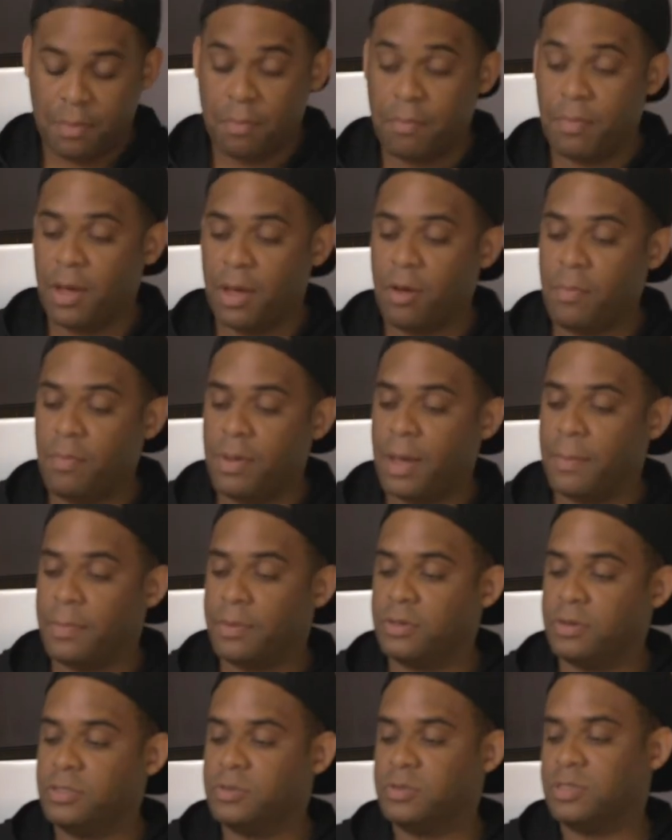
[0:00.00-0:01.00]
bell
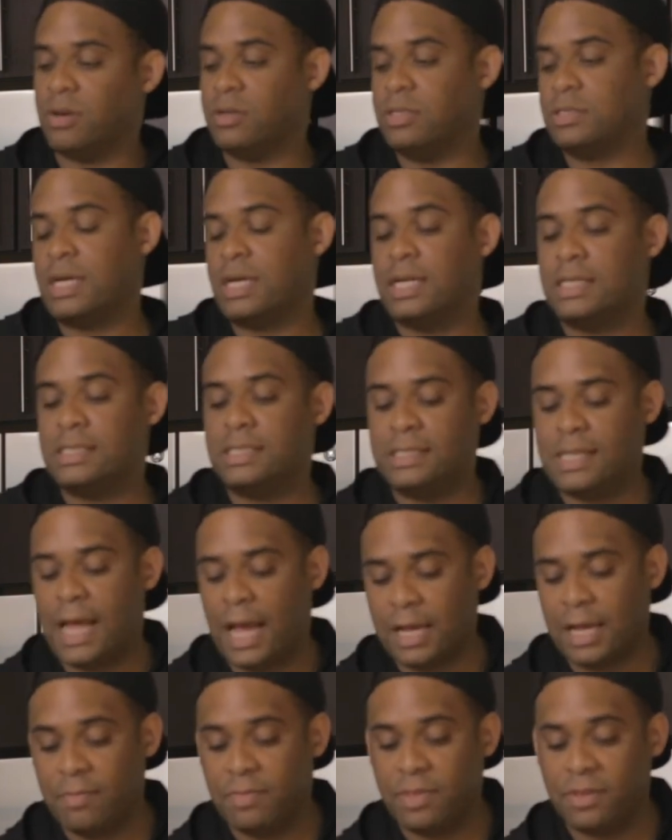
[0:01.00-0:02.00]
peppers, which I'll just kind of
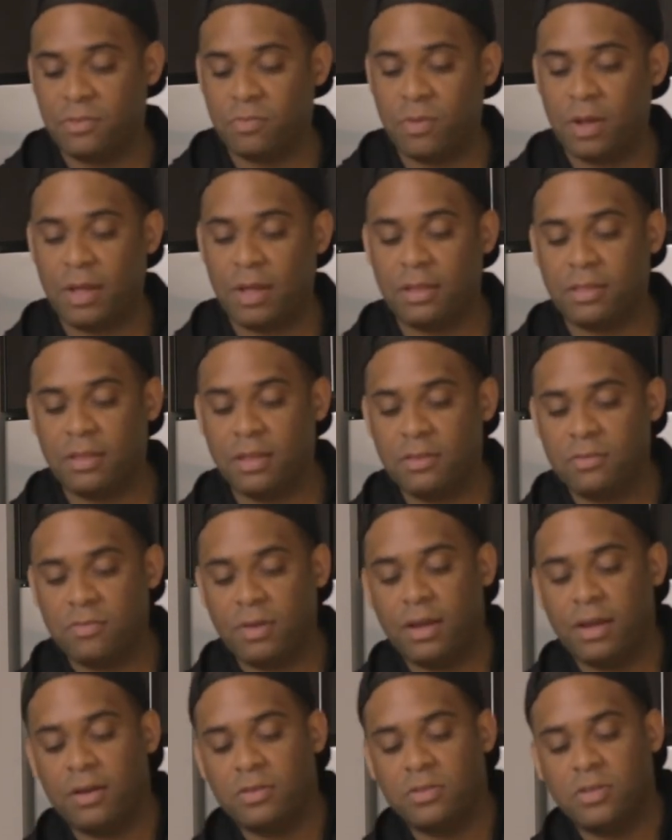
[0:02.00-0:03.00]
stack up this way like this
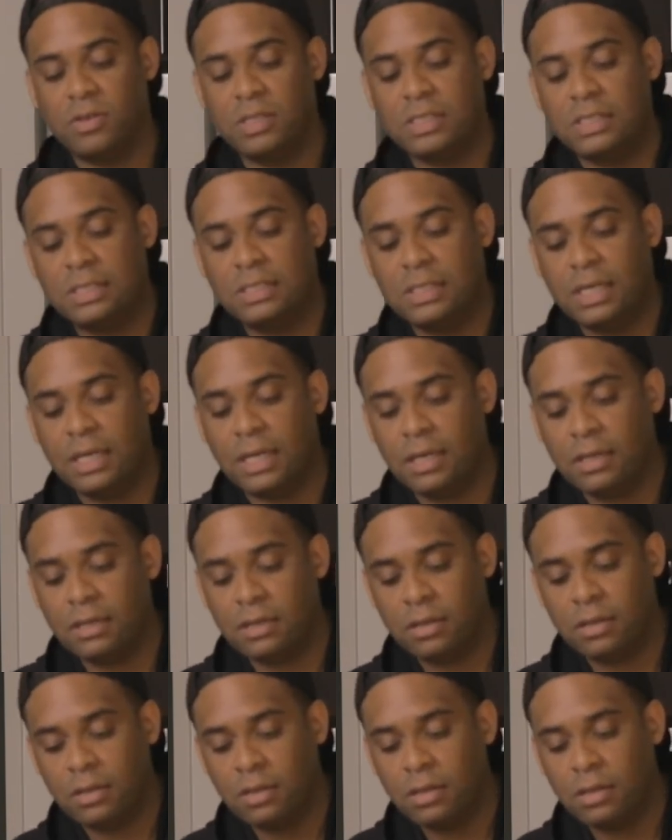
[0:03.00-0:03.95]
right here so you can see it.